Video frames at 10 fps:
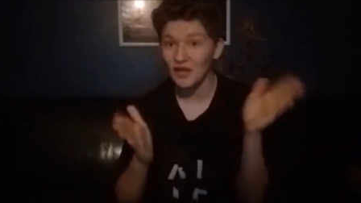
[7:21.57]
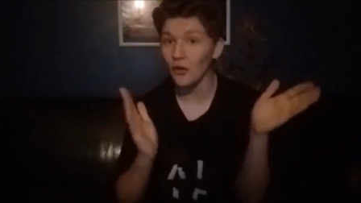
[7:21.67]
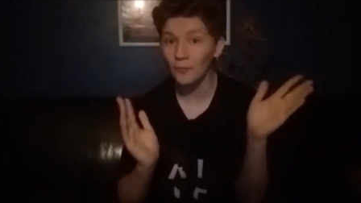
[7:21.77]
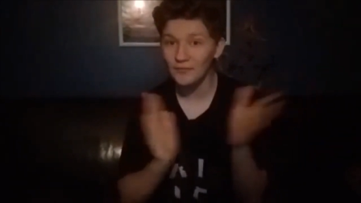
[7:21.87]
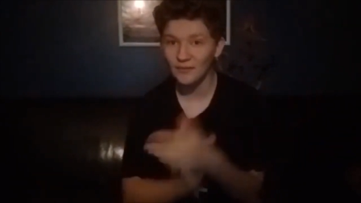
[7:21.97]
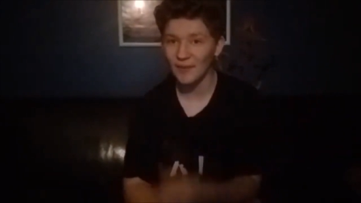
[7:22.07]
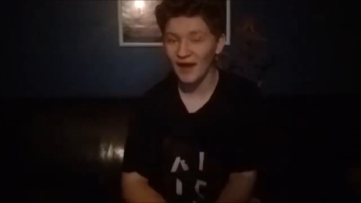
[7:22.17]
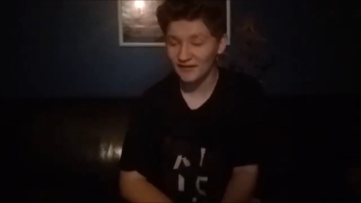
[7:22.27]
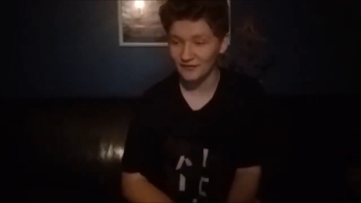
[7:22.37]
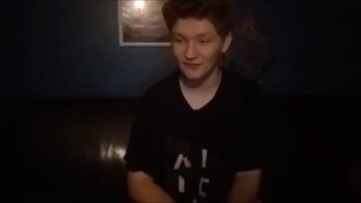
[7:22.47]
they open the
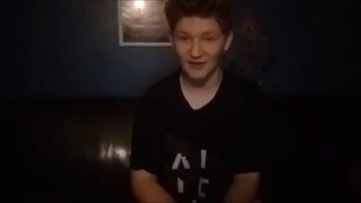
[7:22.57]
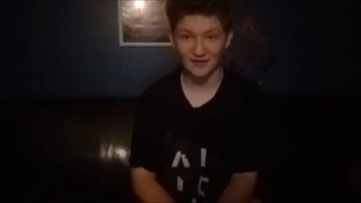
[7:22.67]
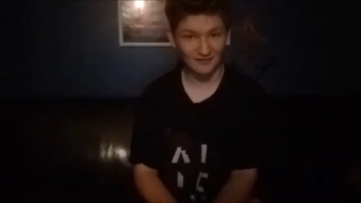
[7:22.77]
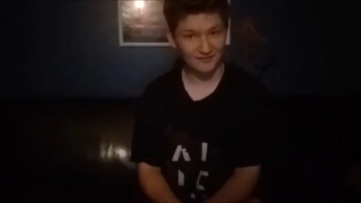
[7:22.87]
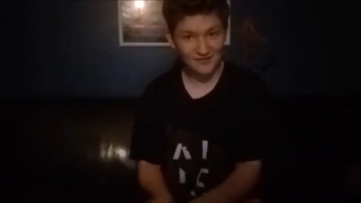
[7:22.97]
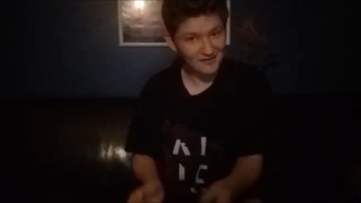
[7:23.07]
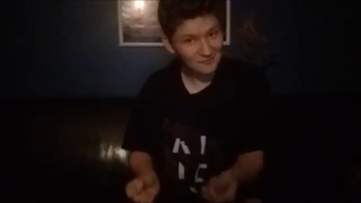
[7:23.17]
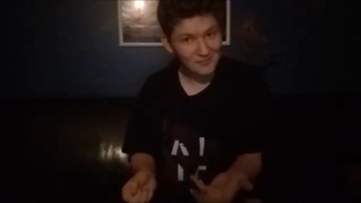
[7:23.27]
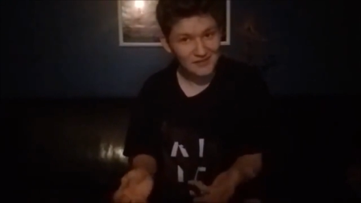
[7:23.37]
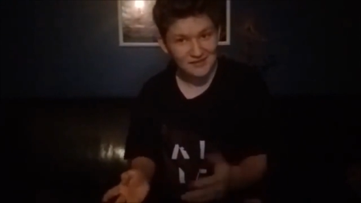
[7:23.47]
bag and they're like, take a
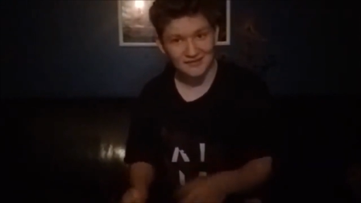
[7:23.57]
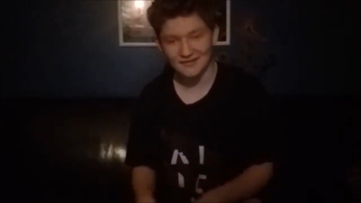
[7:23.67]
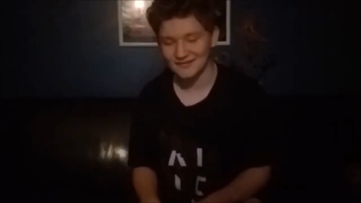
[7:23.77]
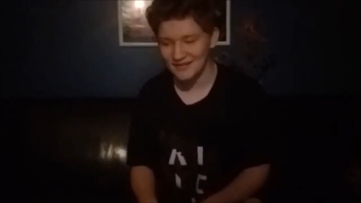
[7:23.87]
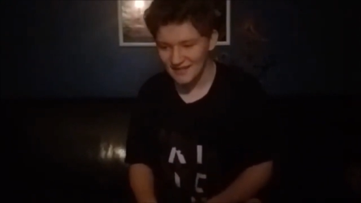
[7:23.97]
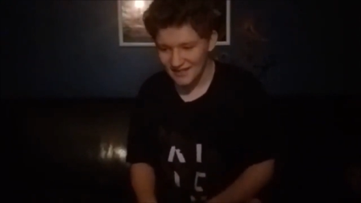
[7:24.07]
peek, and